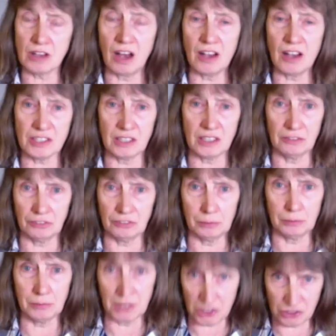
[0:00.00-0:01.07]
asking for
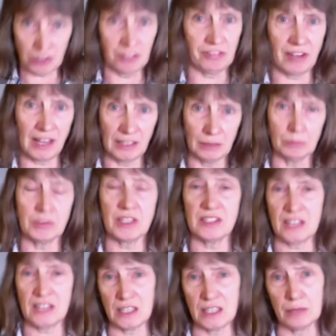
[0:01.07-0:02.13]
administrative help to
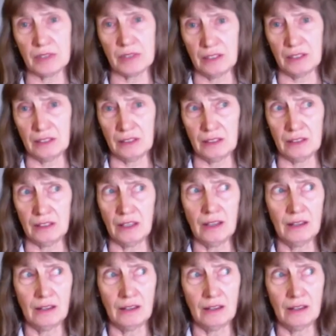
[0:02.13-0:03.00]
set up the